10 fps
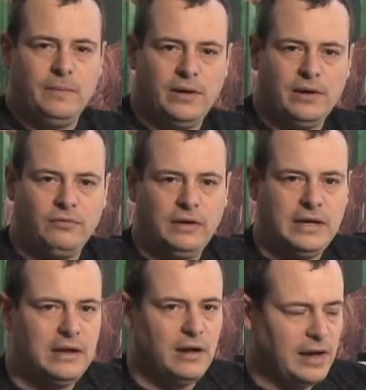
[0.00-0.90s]
build a
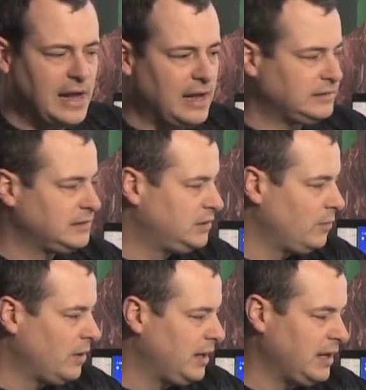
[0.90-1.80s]
3D on a house is you
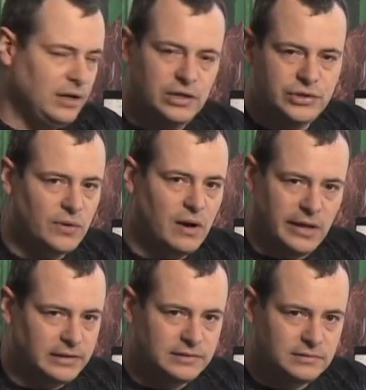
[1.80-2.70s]
want to get good drawings.